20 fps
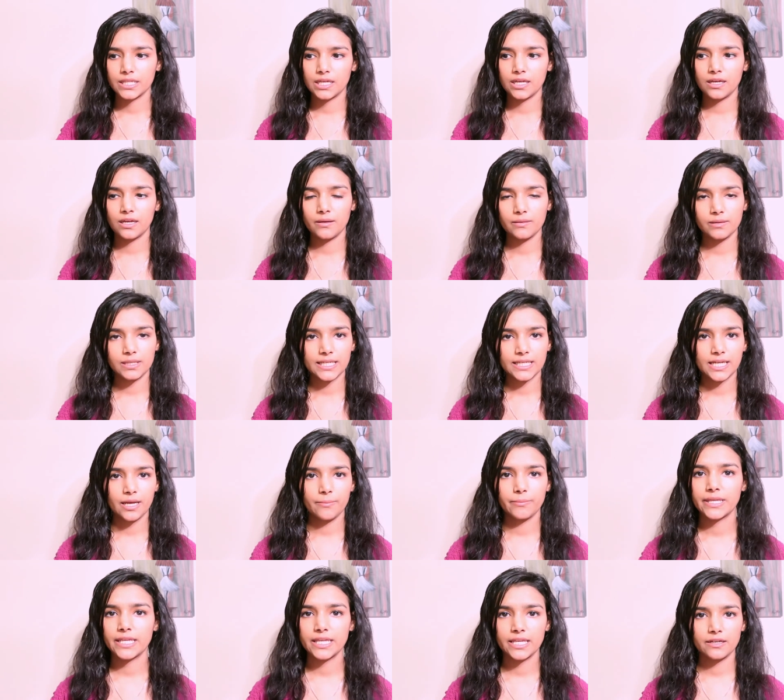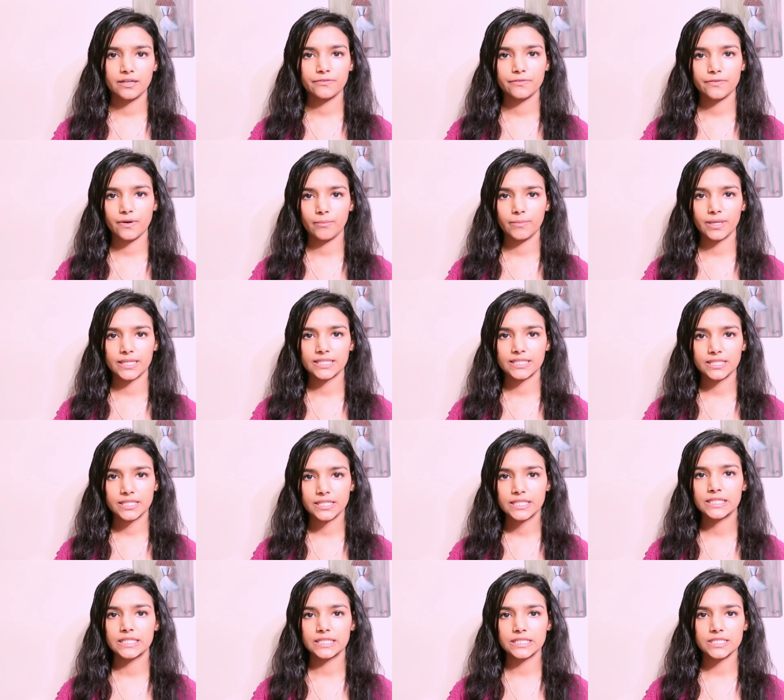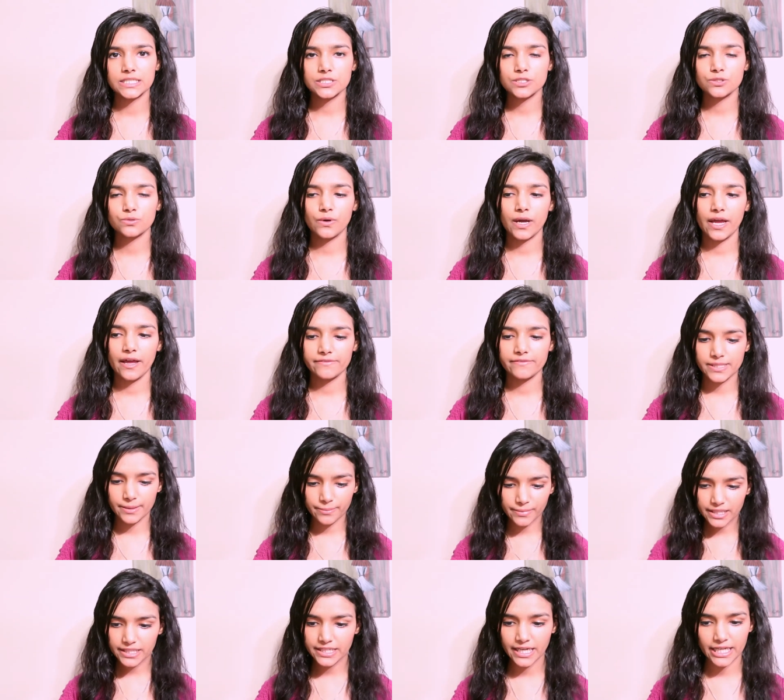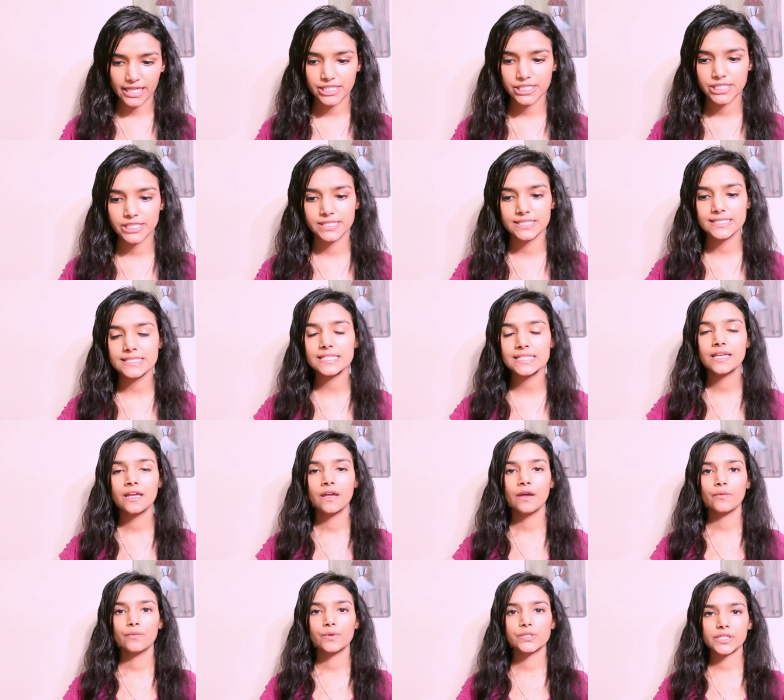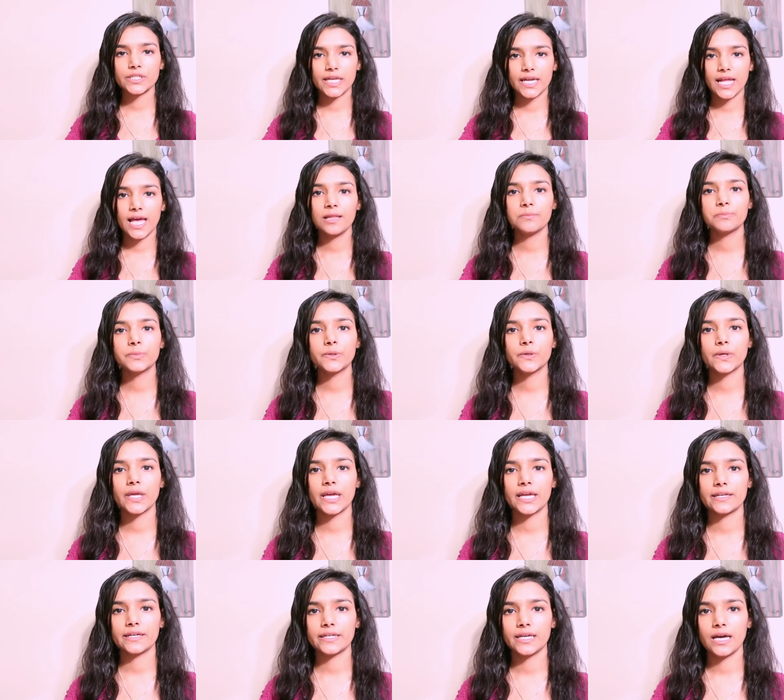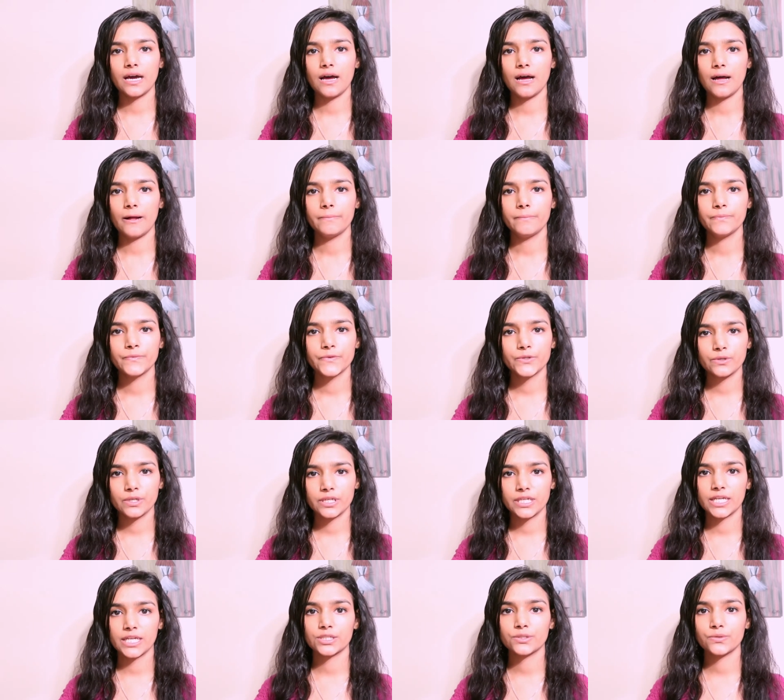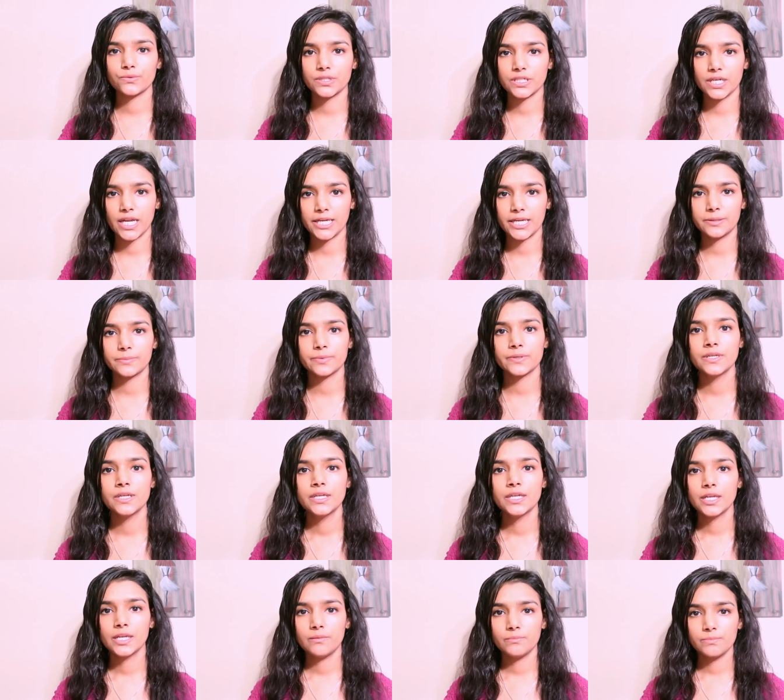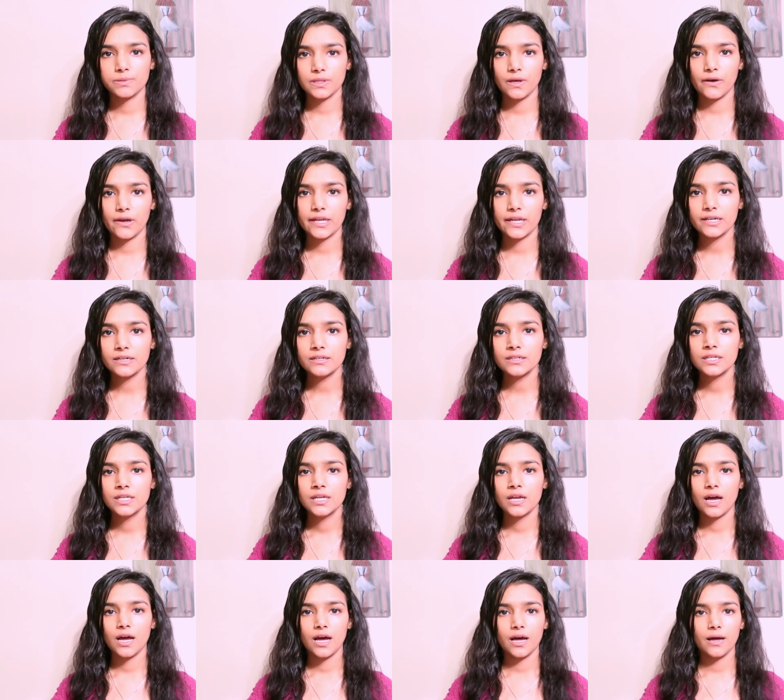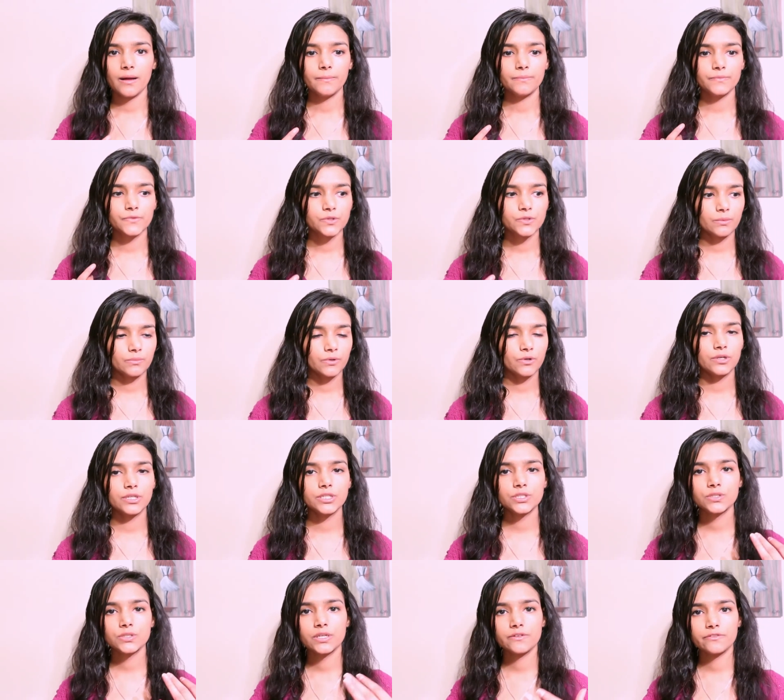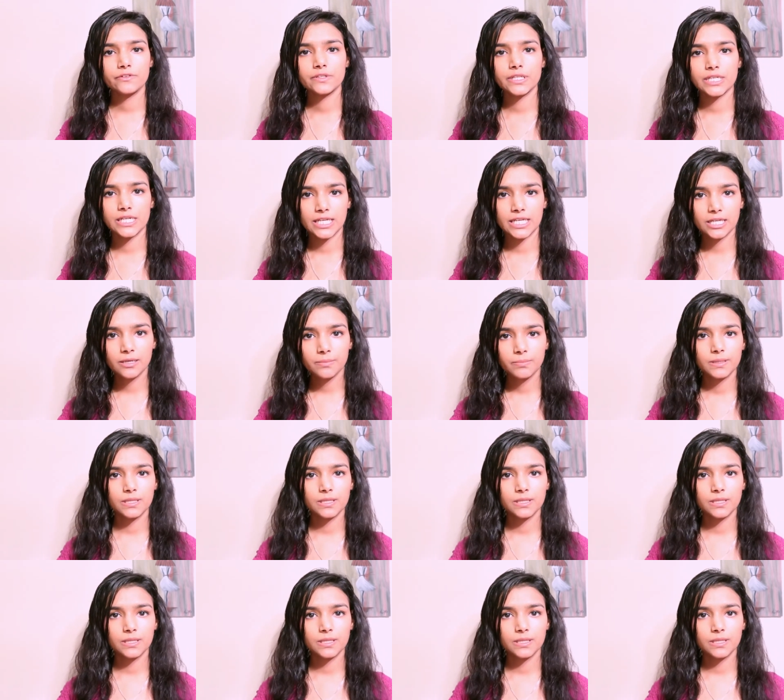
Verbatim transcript: uh, like I'm here from like three years so I have some connections which can help you get uh, to connect to the right employer um, so I'm going to give you the link